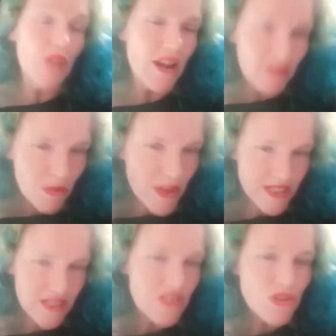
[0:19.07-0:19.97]
a Western
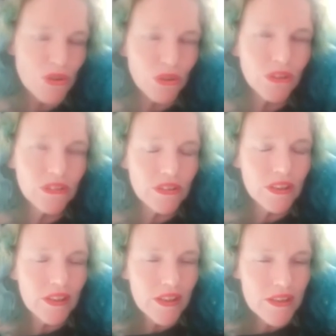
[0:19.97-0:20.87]
suit,
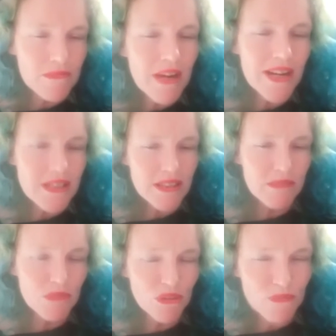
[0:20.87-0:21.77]
the
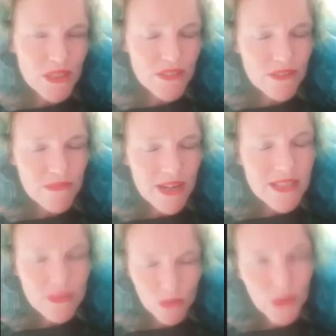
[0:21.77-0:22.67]
movements of the mask
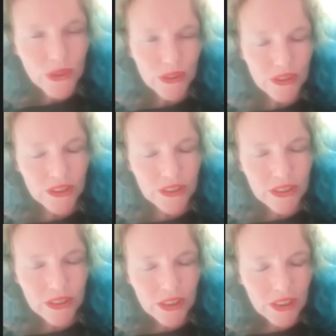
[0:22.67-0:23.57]
were
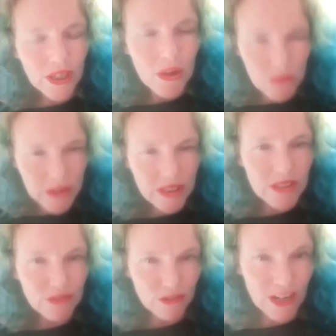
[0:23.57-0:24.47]
within the
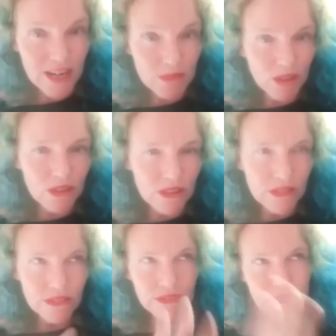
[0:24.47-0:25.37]
frame of
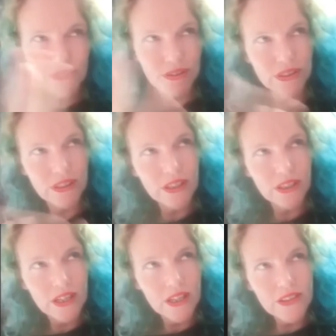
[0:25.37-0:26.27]

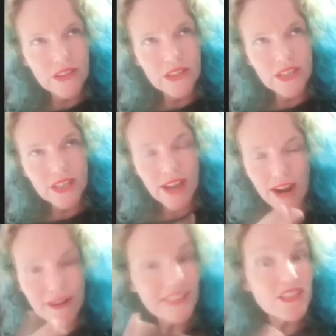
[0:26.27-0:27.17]
the
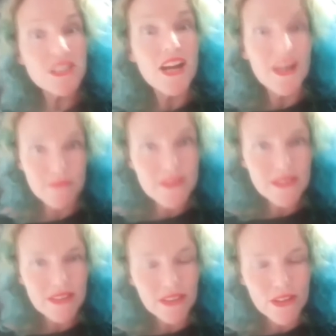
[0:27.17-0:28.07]
character types that
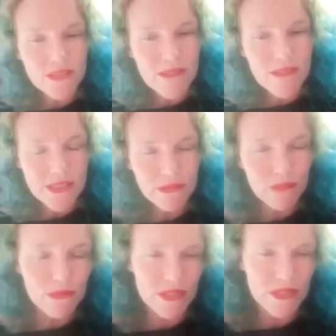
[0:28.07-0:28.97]
those masks
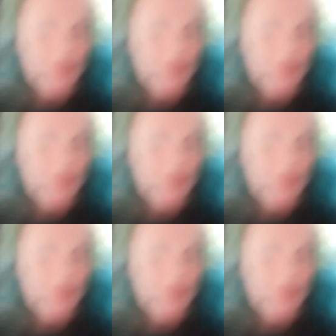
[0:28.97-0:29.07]
represent.